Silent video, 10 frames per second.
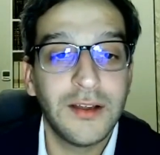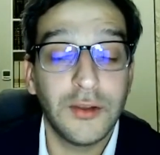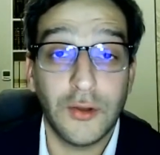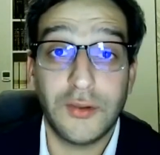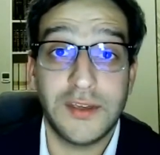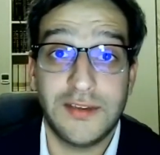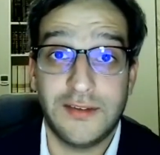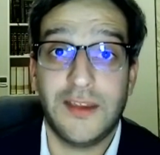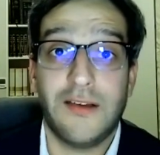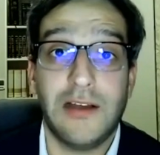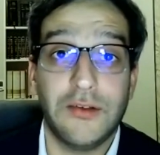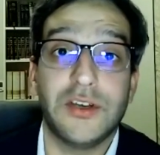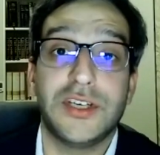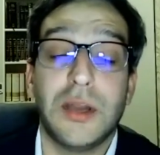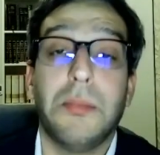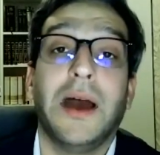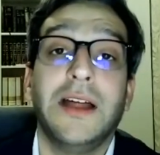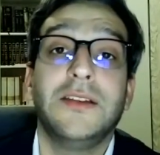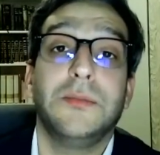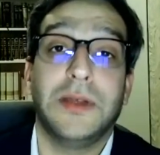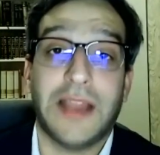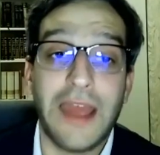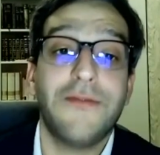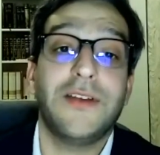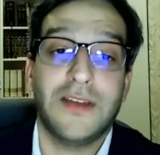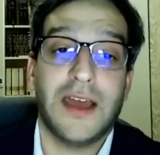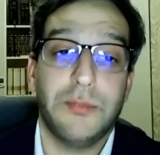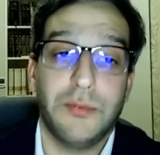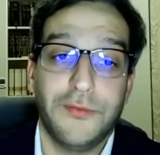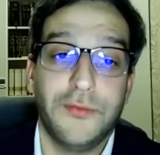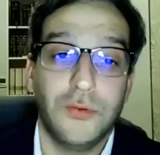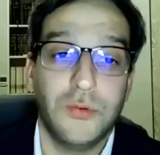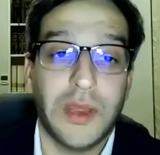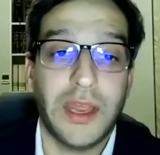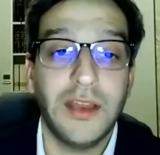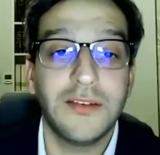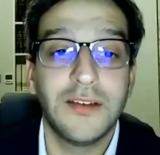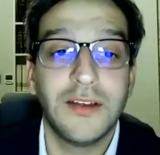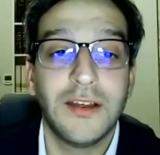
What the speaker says: not necessarily on Shabbat, but every type of food we eat,